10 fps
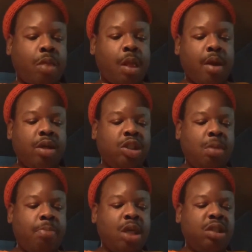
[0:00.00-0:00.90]
there's some
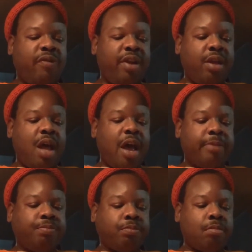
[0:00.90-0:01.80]
parts of it that
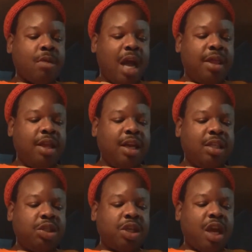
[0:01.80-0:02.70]
I think
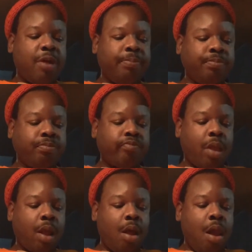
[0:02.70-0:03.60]
it's skin,
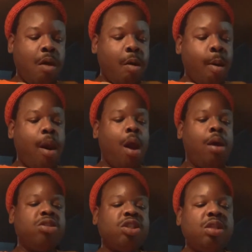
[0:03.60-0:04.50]
or
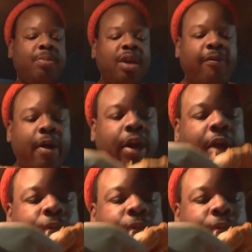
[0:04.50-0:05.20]
just the meat fried up.